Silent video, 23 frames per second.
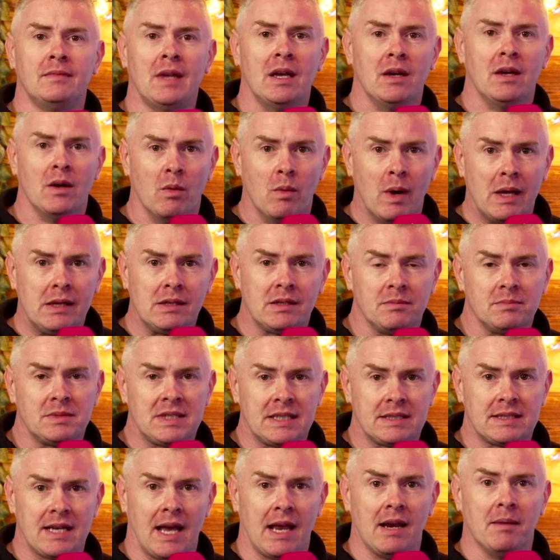Welcome to
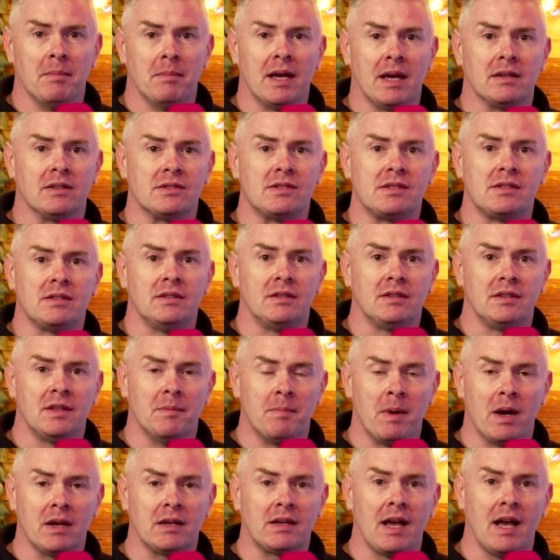Talent Matters, the
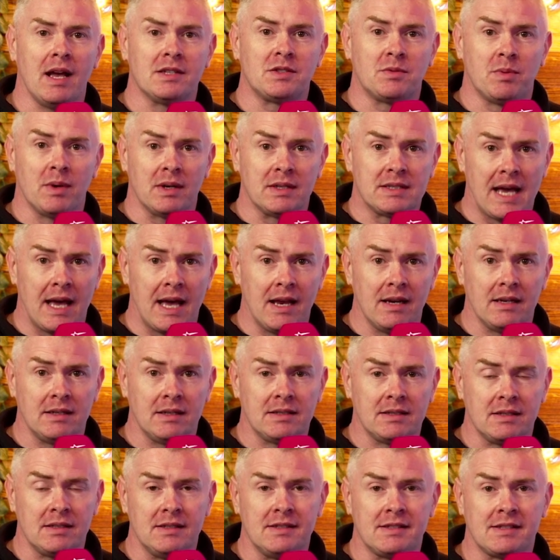podcast where talent,
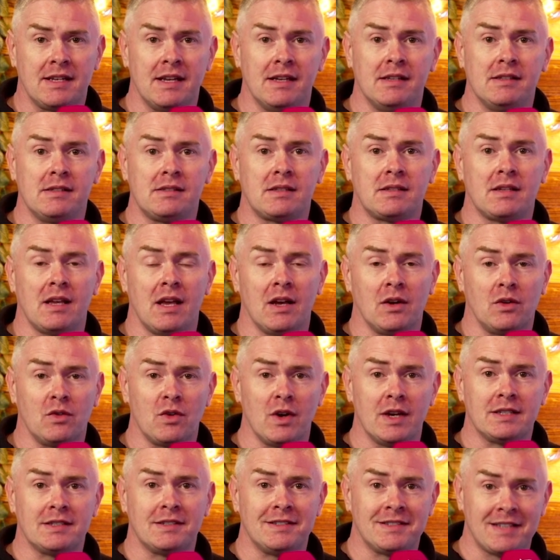skills, and
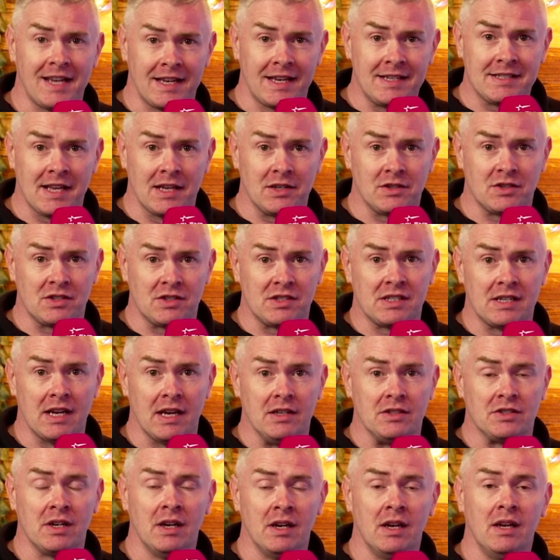grit take centre
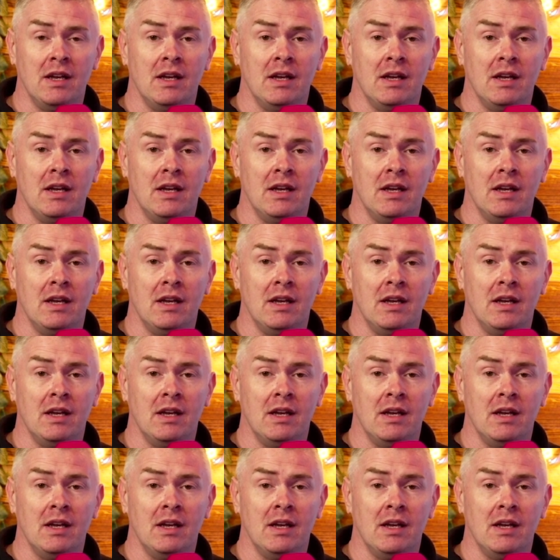stage.